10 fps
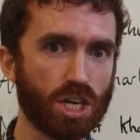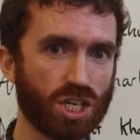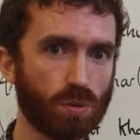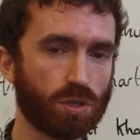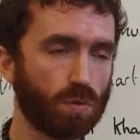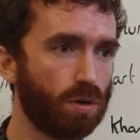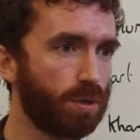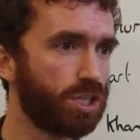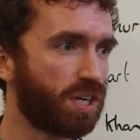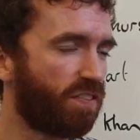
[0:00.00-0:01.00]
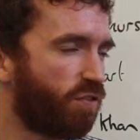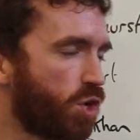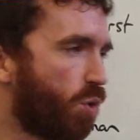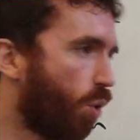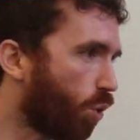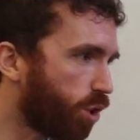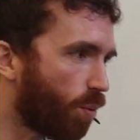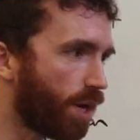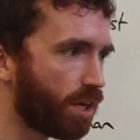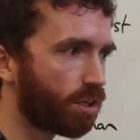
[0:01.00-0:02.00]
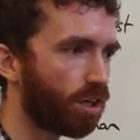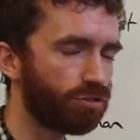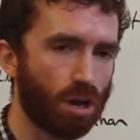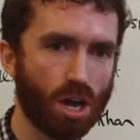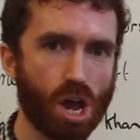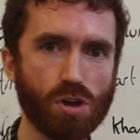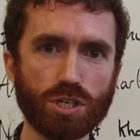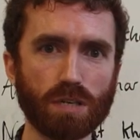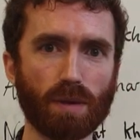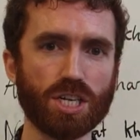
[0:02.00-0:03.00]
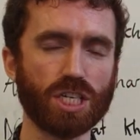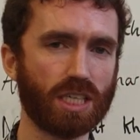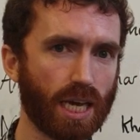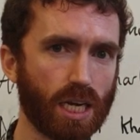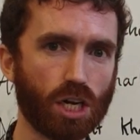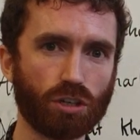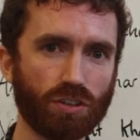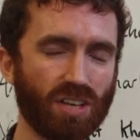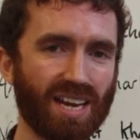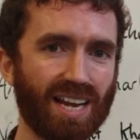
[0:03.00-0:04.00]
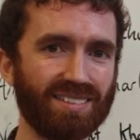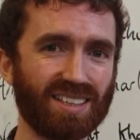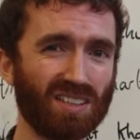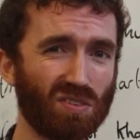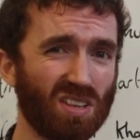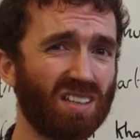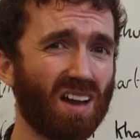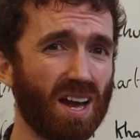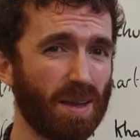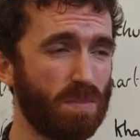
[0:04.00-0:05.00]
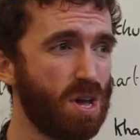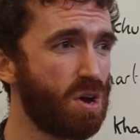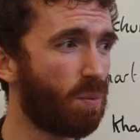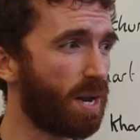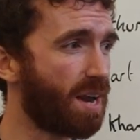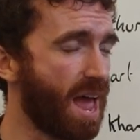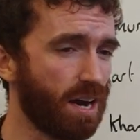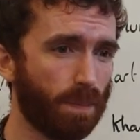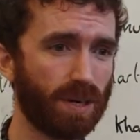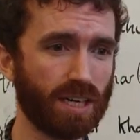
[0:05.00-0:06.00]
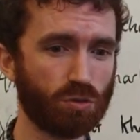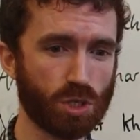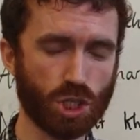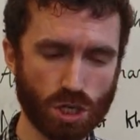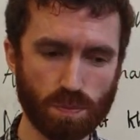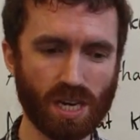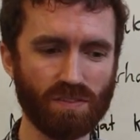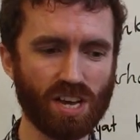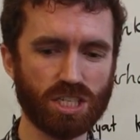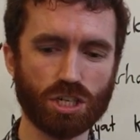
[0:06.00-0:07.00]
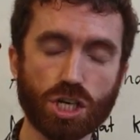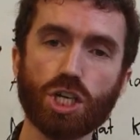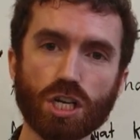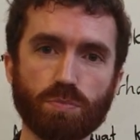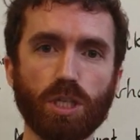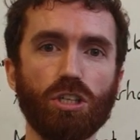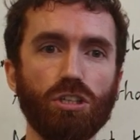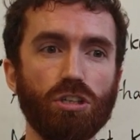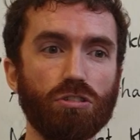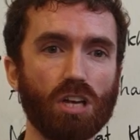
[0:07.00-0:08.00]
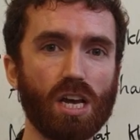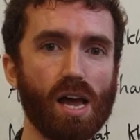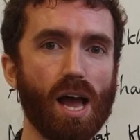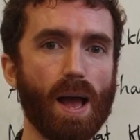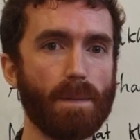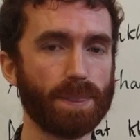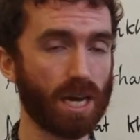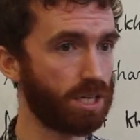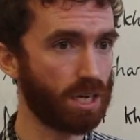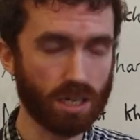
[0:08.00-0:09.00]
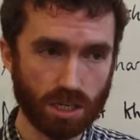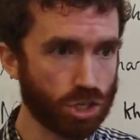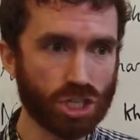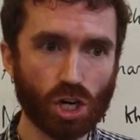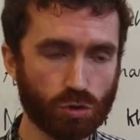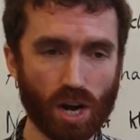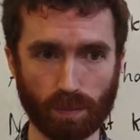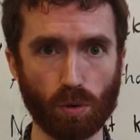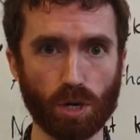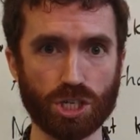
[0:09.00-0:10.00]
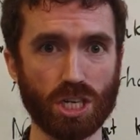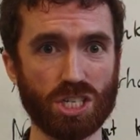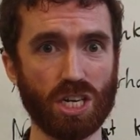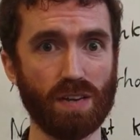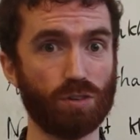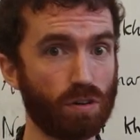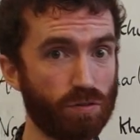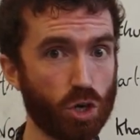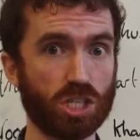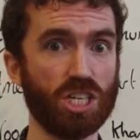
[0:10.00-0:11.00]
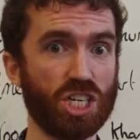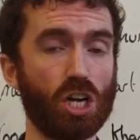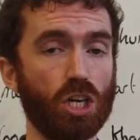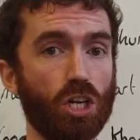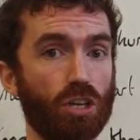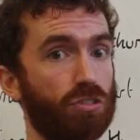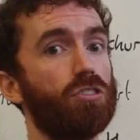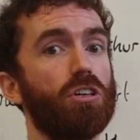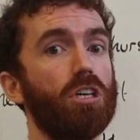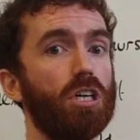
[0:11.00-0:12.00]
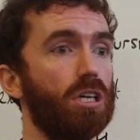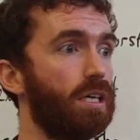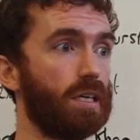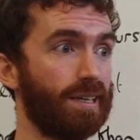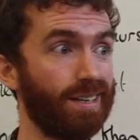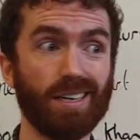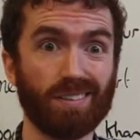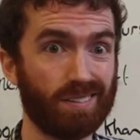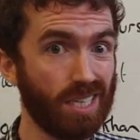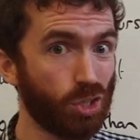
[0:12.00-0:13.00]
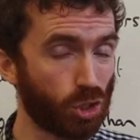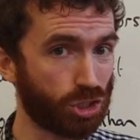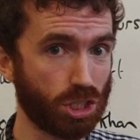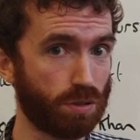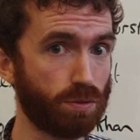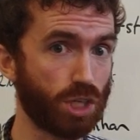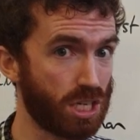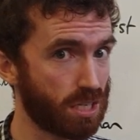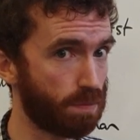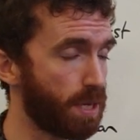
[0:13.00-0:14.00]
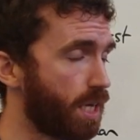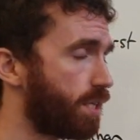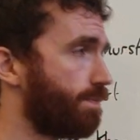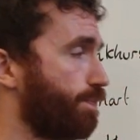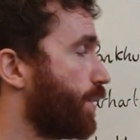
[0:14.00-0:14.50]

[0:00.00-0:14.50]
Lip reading: She was the woman, she flew all the way across on her own, she managed to get it across the Atlantic. This was in the time when airplanes were just being invented and just being used, and it just incredible what she achieved. And unfortunately, she got lost at sea, or she disappeared.